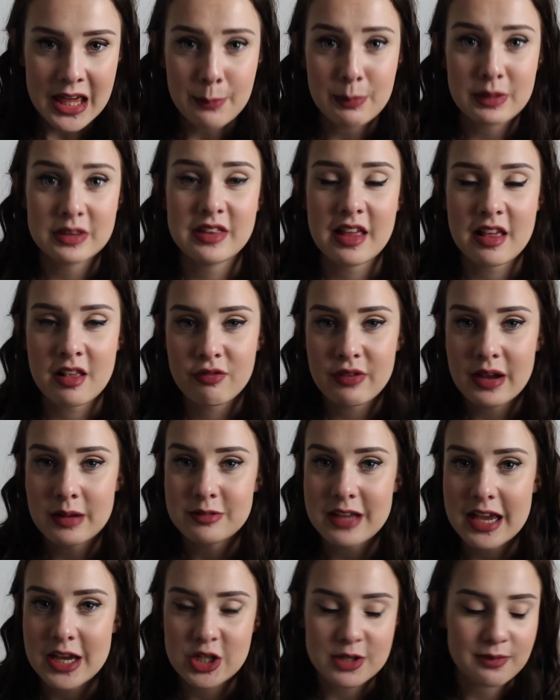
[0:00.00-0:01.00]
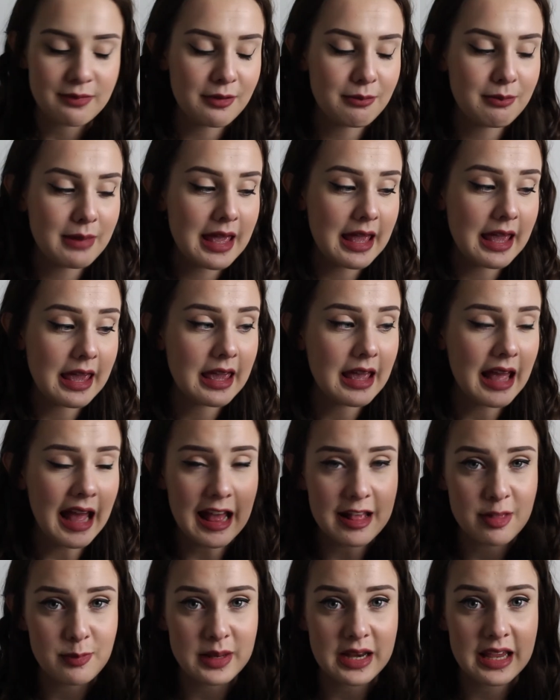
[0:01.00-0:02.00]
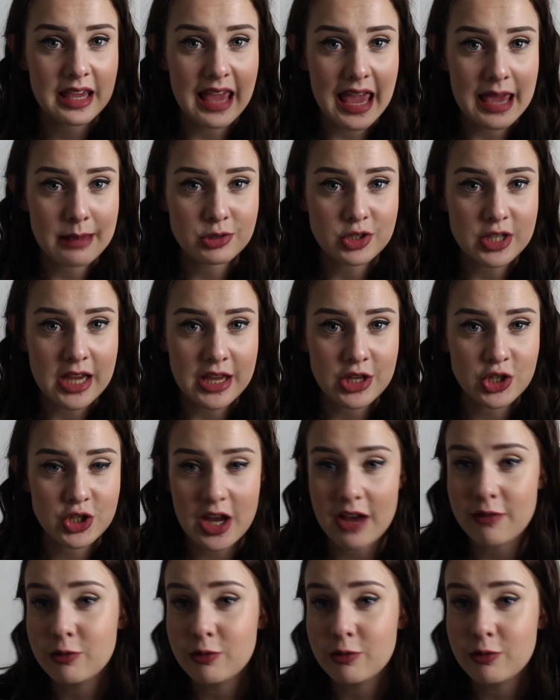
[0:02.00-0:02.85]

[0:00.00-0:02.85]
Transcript: but this foundation for me has been a game changer.